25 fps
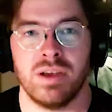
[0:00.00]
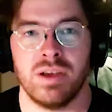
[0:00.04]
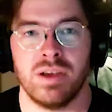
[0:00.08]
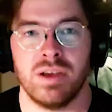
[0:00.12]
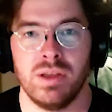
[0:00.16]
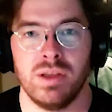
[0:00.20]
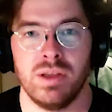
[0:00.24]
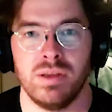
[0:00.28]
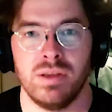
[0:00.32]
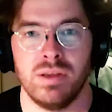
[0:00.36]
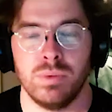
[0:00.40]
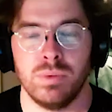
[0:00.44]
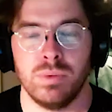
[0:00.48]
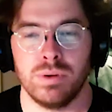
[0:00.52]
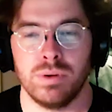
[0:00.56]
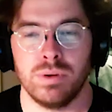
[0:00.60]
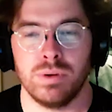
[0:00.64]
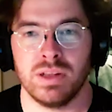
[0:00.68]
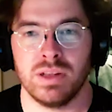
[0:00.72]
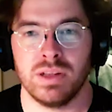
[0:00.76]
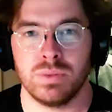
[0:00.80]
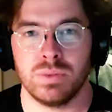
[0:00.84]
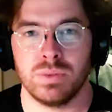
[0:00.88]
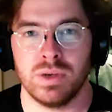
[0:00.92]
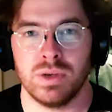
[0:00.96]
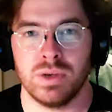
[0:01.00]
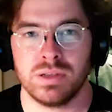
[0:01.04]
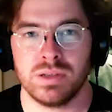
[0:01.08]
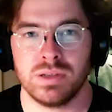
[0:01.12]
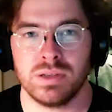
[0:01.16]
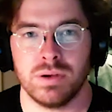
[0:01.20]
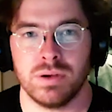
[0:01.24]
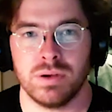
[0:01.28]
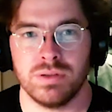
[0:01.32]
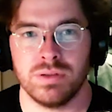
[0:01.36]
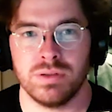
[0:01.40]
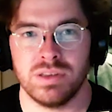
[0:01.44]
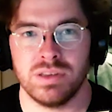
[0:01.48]
we were against West
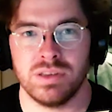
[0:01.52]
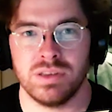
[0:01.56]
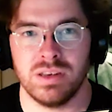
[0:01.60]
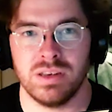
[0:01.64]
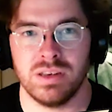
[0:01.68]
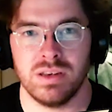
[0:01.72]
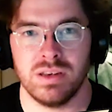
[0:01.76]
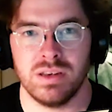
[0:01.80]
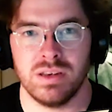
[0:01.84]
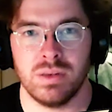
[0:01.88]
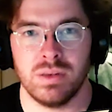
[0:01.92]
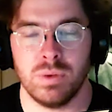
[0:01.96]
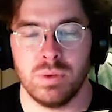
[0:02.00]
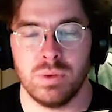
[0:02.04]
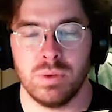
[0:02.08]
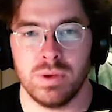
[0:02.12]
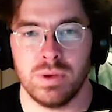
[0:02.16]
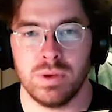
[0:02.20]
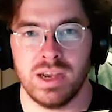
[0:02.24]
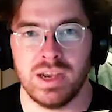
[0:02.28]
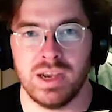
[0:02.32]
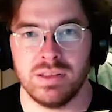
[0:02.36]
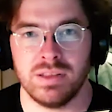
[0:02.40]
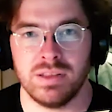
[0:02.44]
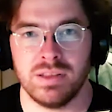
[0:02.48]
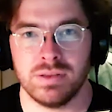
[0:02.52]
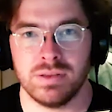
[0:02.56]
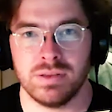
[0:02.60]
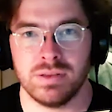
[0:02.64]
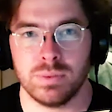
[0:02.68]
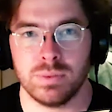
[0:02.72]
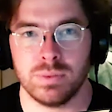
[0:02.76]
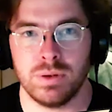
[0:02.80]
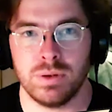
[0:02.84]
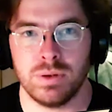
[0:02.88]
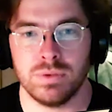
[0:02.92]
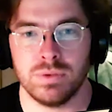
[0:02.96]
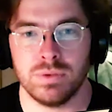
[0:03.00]
Coast and we were 8th as
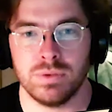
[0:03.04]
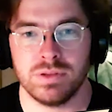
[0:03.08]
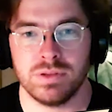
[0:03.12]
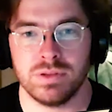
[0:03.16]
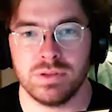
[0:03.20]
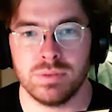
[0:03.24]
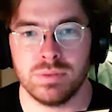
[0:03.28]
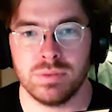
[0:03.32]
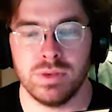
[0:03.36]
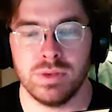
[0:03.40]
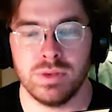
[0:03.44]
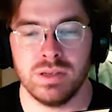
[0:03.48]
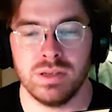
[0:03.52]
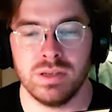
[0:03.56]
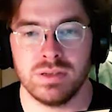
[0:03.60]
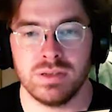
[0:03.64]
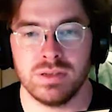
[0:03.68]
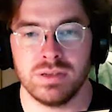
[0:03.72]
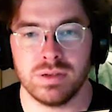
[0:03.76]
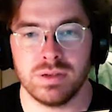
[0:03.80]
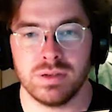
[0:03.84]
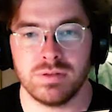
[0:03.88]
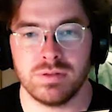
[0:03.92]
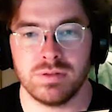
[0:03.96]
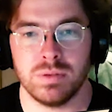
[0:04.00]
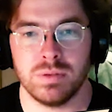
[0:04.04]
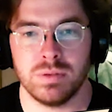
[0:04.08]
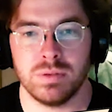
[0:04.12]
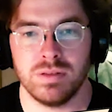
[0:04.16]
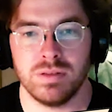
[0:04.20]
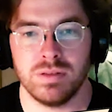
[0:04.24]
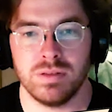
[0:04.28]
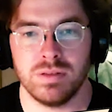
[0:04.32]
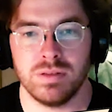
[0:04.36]
well was we didn't deserve to be in the